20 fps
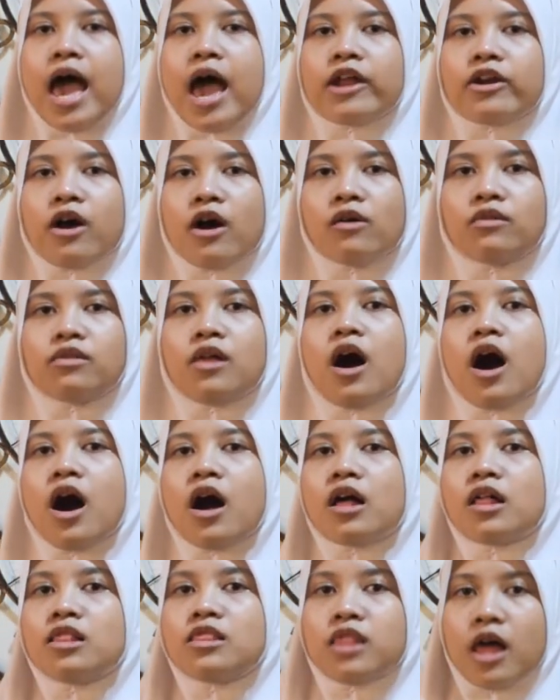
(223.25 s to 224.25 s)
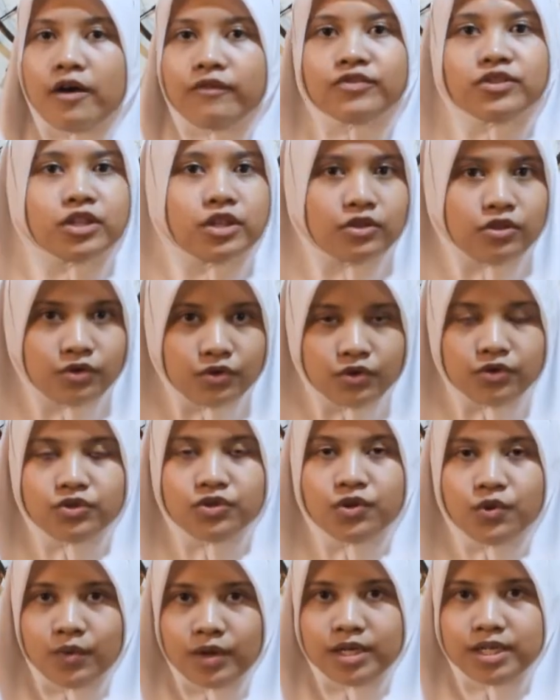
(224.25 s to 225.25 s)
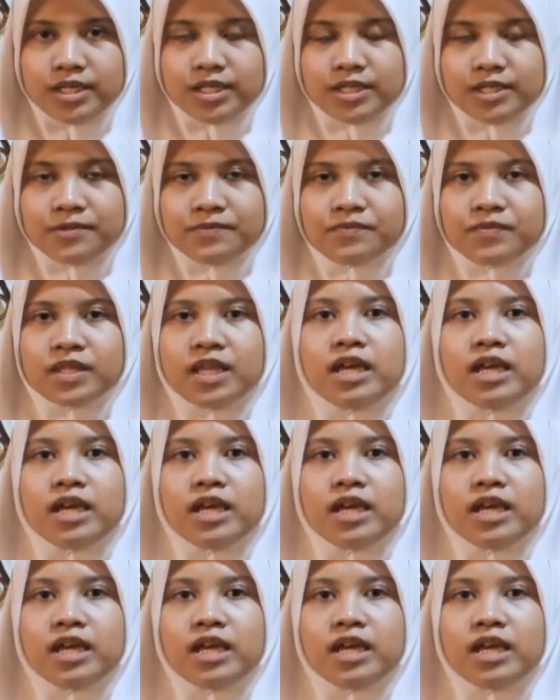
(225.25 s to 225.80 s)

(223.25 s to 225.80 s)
And Allah loves the good doers.